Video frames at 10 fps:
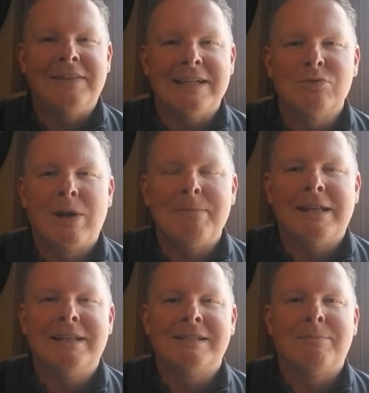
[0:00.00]
That's what I'm
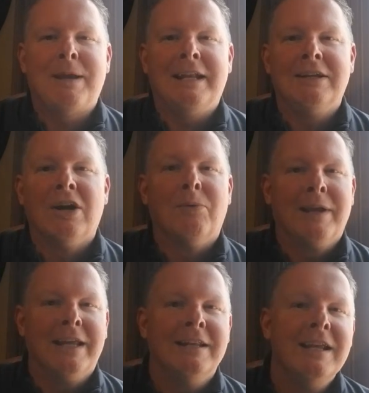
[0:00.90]
anticipating
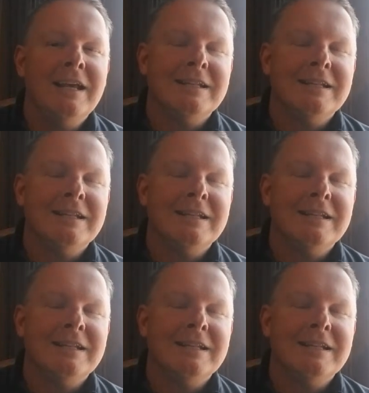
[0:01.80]
going in.